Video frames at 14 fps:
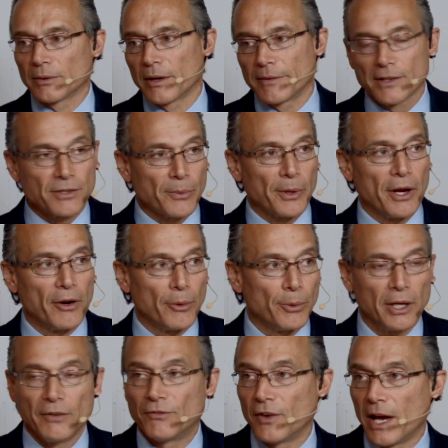Obviously, we hear
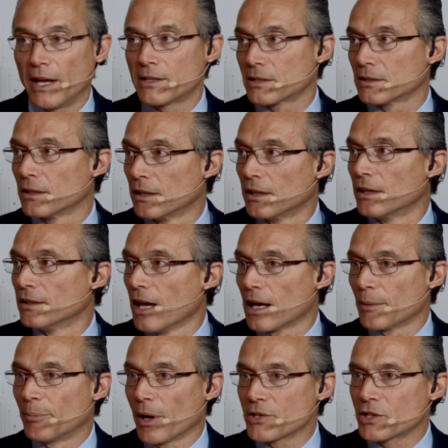reInvent. A lot
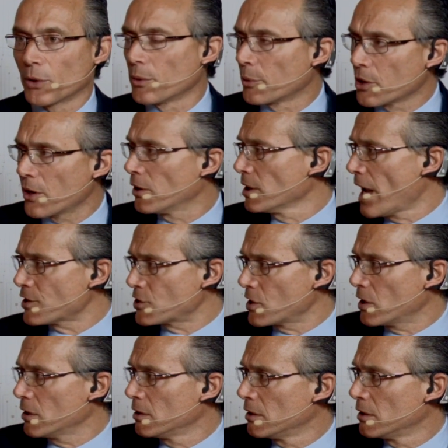of buzz going on. Were you here last year?